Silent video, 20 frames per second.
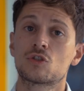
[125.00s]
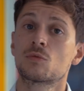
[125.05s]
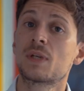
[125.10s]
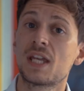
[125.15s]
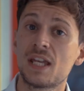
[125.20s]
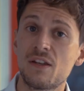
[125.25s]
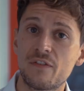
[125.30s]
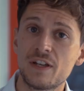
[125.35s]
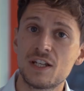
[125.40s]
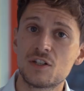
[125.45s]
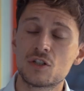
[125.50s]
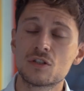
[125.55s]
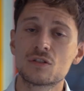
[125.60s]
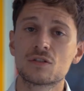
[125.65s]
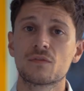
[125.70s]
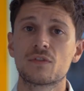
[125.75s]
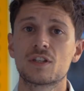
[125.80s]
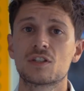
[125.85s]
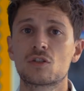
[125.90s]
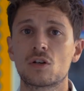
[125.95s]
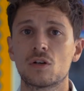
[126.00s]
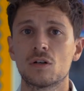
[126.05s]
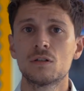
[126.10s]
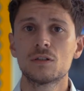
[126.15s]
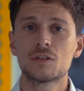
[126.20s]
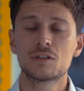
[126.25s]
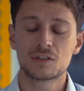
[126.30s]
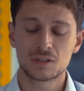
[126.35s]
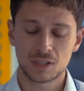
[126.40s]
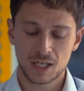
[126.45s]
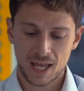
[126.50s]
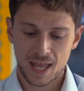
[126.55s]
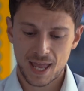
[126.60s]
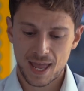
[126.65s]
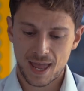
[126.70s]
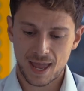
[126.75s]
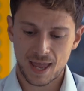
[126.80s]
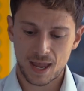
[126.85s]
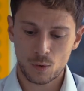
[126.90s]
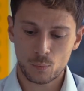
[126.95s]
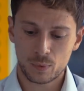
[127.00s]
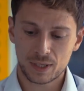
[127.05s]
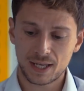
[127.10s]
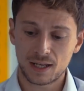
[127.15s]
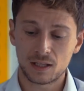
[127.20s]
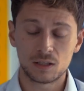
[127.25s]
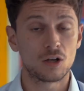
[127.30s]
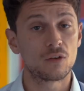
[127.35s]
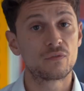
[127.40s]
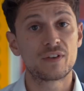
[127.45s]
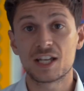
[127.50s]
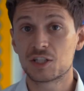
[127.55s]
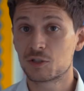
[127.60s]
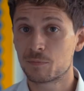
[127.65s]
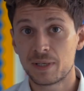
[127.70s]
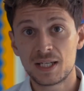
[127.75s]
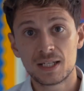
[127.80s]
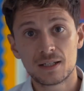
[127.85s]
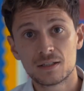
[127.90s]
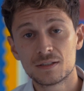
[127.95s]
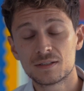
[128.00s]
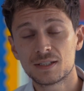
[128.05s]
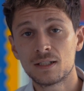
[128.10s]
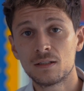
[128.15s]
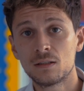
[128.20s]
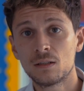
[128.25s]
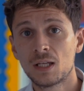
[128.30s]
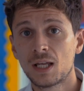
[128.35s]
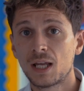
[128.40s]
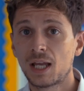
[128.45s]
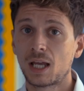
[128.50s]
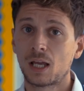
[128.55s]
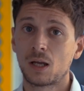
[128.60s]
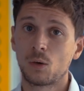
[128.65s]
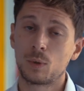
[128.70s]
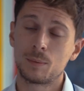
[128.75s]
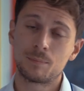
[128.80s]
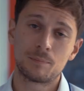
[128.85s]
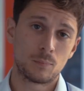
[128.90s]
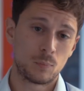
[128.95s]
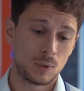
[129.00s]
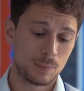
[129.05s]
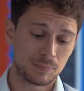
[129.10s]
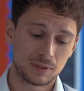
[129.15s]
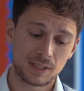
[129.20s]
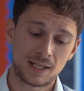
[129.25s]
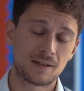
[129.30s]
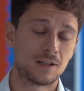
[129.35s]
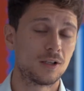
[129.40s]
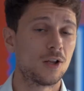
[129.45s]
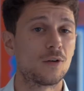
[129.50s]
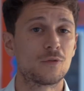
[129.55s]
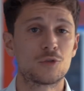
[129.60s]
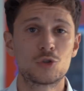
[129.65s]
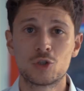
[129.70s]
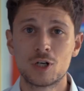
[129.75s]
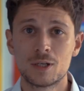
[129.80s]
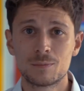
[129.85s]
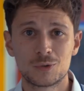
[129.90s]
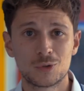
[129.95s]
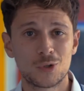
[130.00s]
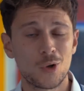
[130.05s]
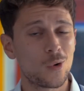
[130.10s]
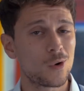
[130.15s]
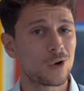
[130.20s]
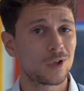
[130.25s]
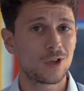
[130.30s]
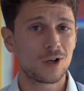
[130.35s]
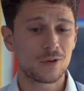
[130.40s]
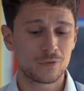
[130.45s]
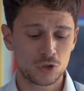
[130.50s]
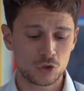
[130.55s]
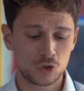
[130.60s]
some key features of this course, we get a lot of guest speakers in, we plan a lot of trips, we go on a lot of